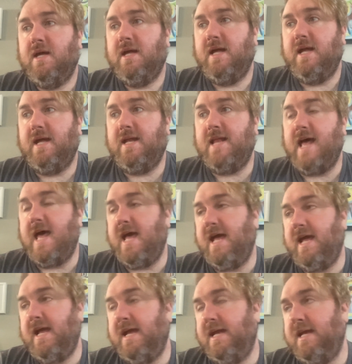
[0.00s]
in
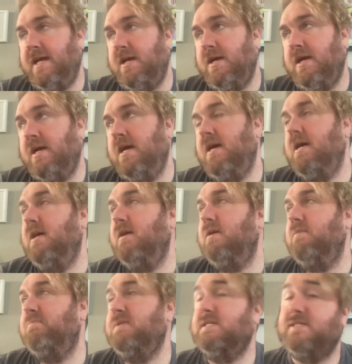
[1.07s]
a
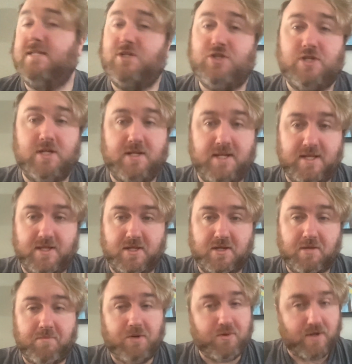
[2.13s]
position in the
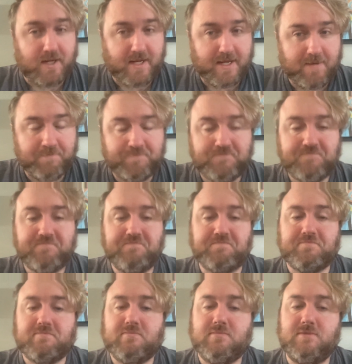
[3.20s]
community.
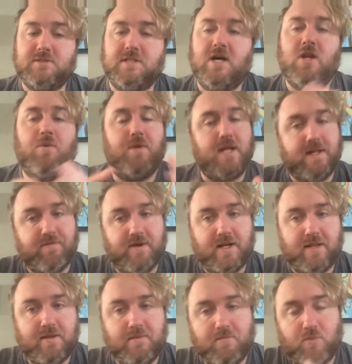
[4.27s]
I don't want to give
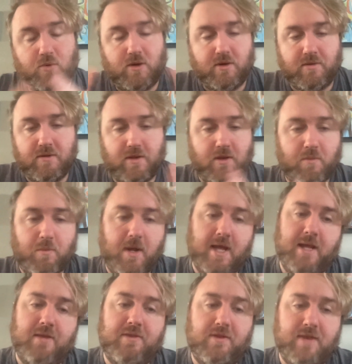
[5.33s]
any more
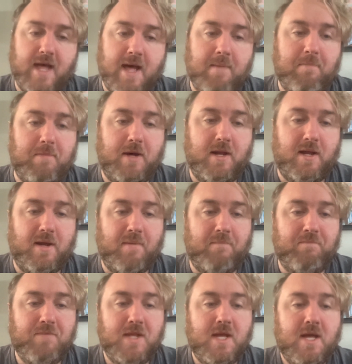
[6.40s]
away than that, but
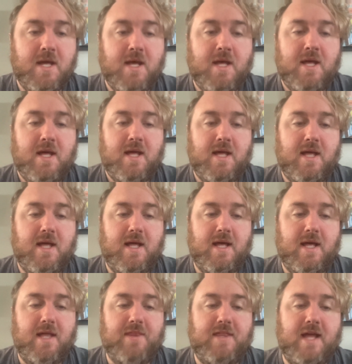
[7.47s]

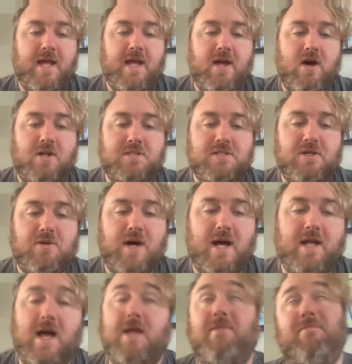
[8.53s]
they also,
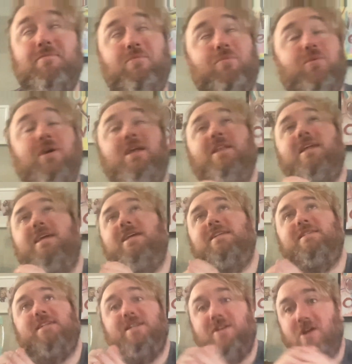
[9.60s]
I really
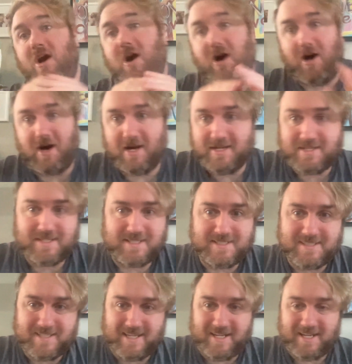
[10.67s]
did not
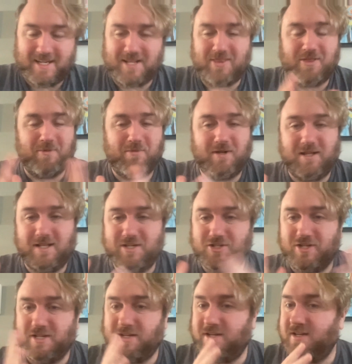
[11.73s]
see the
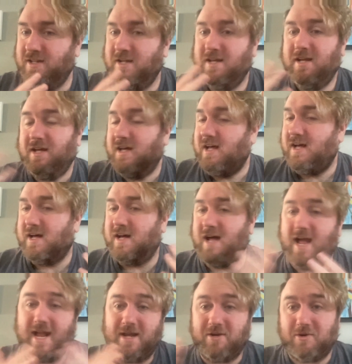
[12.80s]
religion
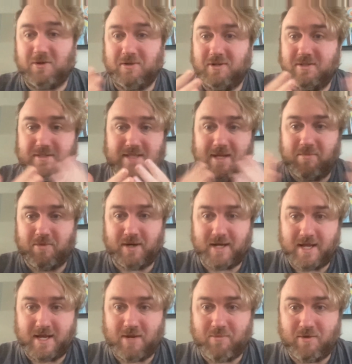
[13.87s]
angle that they bring
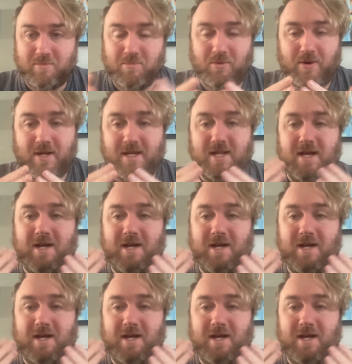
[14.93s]
in at one point.